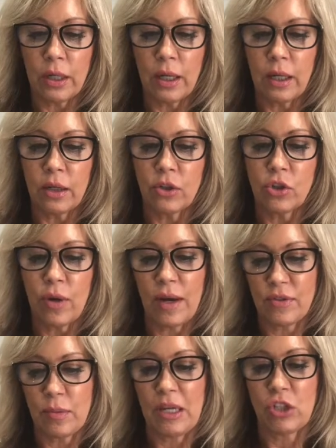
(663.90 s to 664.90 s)
and you have
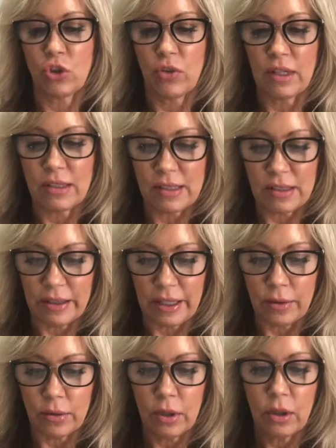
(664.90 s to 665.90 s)
to make sure that it's
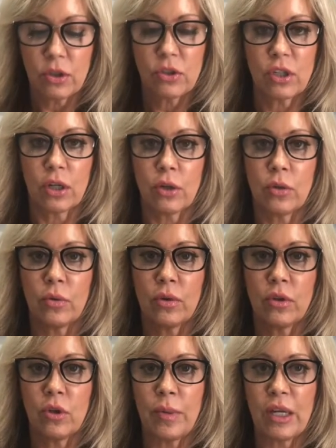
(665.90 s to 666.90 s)
clean. So
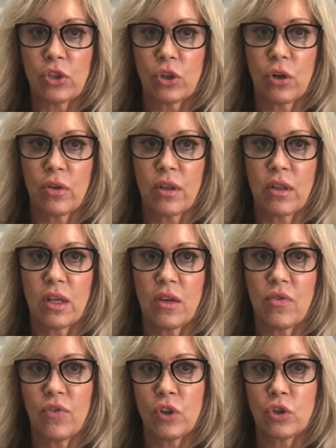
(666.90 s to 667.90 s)
you make sure that the
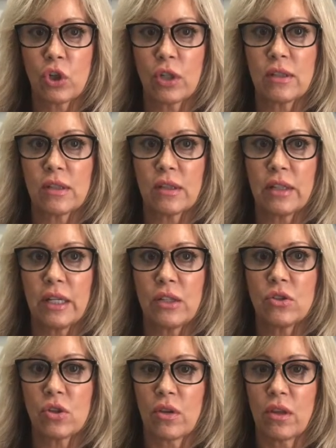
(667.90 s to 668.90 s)
filter is clean
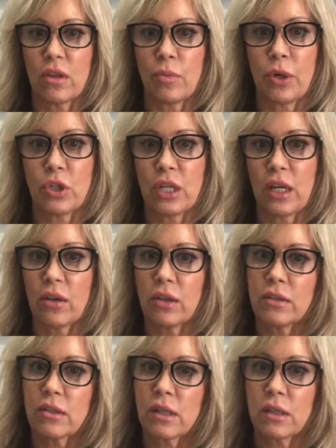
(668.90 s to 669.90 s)
so that the
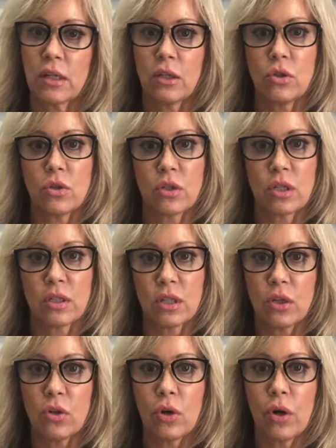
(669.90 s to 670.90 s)
particulates
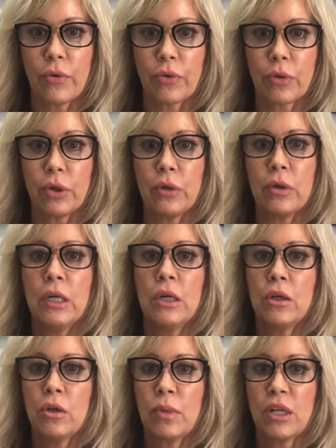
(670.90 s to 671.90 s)
continue to go through.
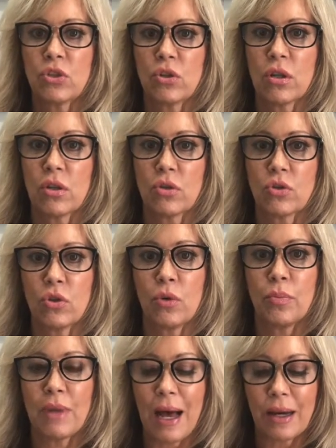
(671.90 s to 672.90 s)
You make sure that there's no
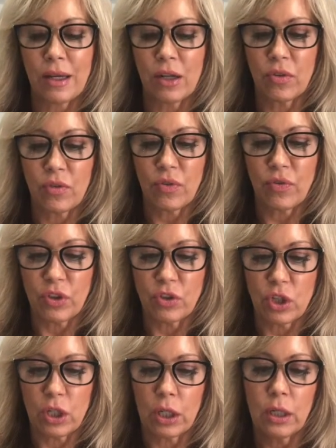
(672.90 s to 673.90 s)
blocking of the
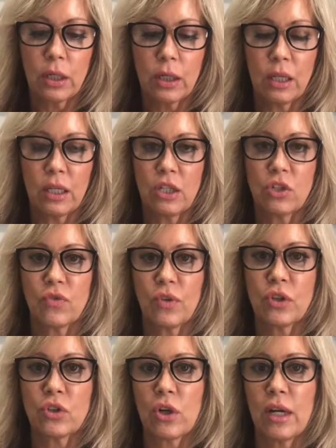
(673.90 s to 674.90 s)
filter, and each
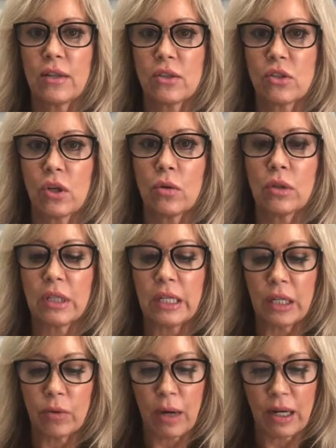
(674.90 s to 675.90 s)
filter has its own
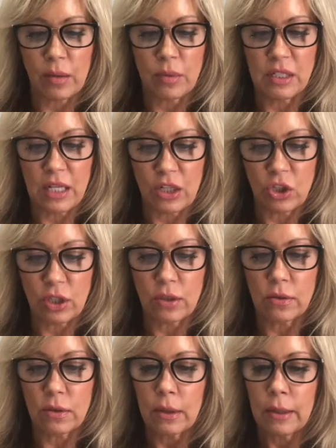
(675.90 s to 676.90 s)
cleaning recommendations,